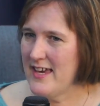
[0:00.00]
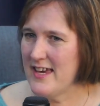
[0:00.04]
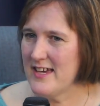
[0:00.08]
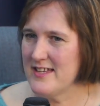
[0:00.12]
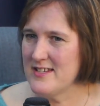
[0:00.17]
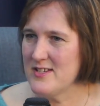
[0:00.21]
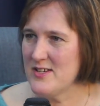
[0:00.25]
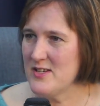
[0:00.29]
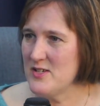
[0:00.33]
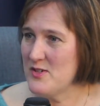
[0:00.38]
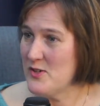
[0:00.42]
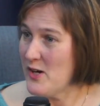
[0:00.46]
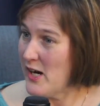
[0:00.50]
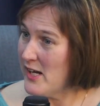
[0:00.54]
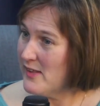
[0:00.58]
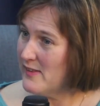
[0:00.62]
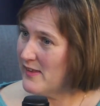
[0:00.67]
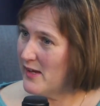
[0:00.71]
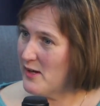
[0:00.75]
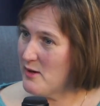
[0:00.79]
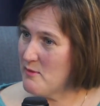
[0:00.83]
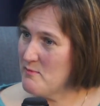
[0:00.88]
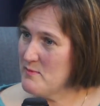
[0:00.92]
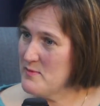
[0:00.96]
and to
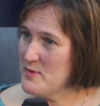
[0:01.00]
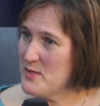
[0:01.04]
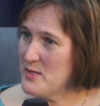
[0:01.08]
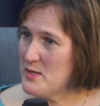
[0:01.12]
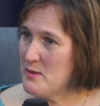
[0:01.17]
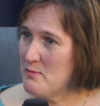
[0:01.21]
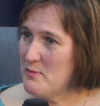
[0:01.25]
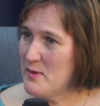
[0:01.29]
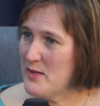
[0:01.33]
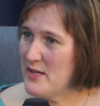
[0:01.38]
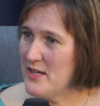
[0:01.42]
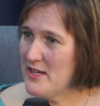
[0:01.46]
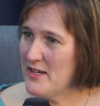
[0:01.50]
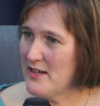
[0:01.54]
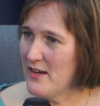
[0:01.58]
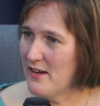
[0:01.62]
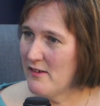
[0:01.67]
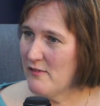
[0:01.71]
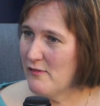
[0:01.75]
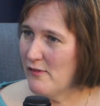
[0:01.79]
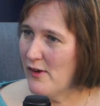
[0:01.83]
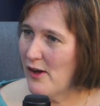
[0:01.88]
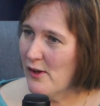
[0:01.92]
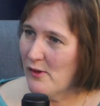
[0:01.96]
train them to be
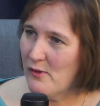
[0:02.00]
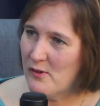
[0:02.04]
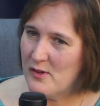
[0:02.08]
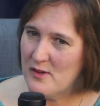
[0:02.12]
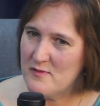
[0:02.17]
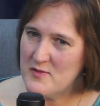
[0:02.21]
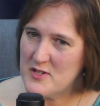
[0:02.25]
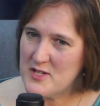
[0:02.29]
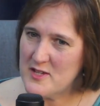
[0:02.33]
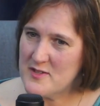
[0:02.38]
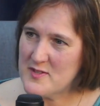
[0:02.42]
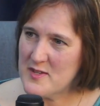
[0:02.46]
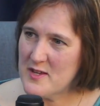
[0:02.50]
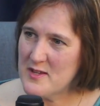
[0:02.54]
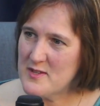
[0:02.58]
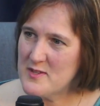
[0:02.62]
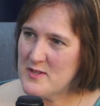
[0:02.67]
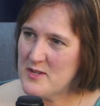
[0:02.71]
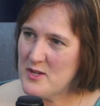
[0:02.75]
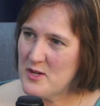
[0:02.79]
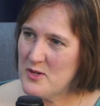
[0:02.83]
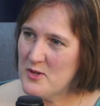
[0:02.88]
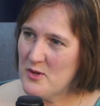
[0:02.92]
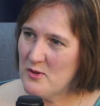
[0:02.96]
a follower of
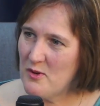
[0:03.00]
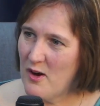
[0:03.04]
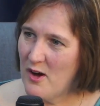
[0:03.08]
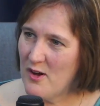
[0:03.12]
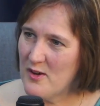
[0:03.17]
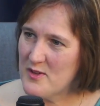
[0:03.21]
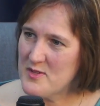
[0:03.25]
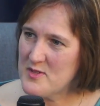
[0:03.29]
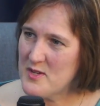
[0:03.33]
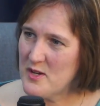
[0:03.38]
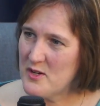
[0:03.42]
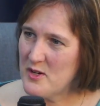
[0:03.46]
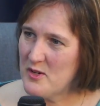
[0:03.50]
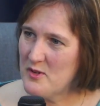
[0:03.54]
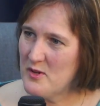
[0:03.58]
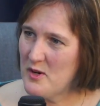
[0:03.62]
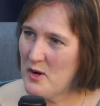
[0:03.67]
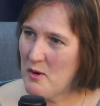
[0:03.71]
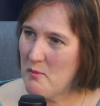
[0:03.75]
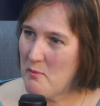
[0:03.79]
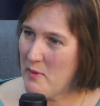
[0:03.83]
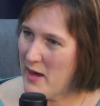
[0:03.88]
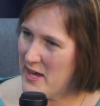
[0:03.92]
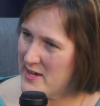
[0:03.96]
Jesus who
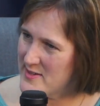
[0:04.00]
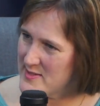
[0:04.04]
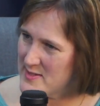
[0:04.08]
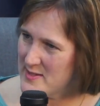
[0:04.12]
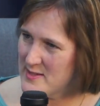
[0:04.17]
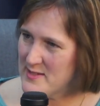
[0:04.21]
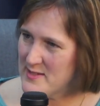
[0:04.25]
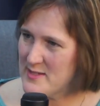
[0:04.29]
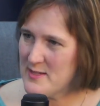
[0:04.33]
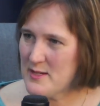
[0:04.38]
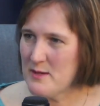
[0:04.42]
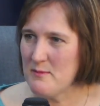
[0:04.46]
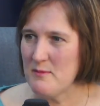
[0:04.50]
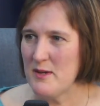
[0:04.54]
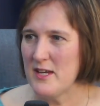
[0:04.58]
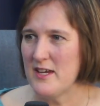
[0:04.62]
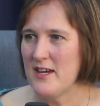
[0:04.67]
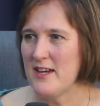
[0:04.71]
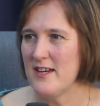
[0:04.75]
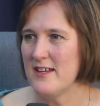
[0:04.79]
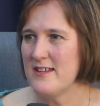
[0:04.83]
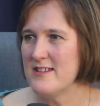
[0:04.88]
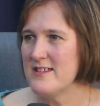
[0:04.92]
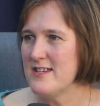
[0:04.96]
also obeys his
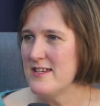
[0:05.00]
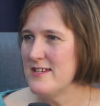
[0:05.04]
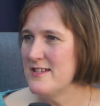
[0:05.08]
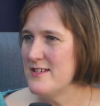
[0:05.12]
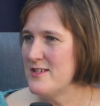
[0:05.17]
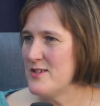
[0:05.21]
command